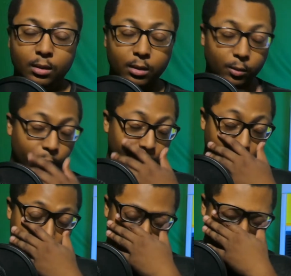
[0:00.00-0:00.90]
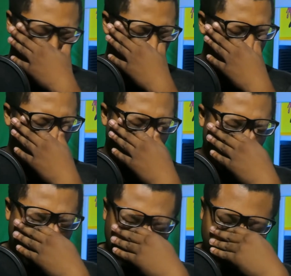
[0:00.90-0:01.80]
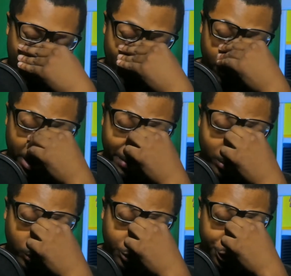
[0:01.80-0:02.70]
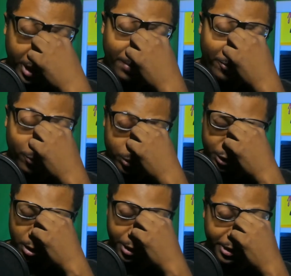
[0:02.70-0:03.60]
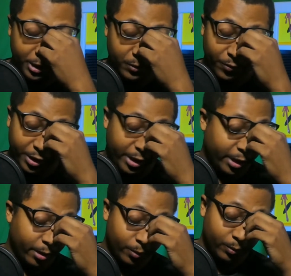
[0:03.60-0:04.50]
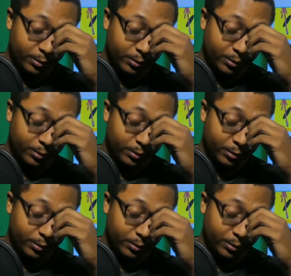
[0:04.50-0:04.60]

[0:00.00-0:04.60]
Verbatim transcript: Oh god, I knew I should've grabbed some apple pie moonshine before starting this video.